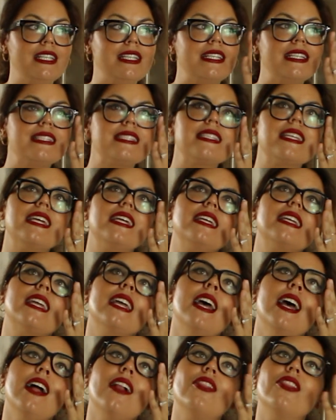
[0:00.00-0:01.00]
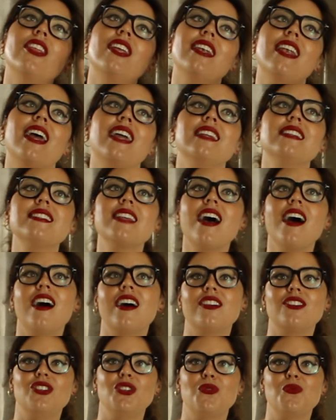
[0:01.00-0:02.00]
It's like the nice
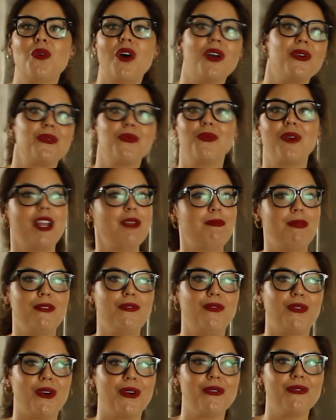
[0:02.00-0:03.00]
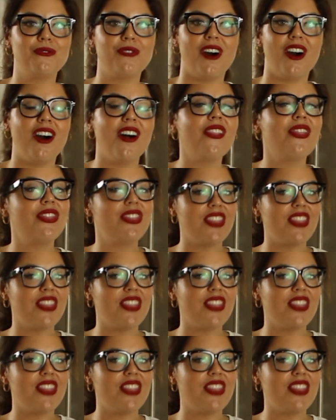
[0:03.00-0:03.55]
hug you want right before fall.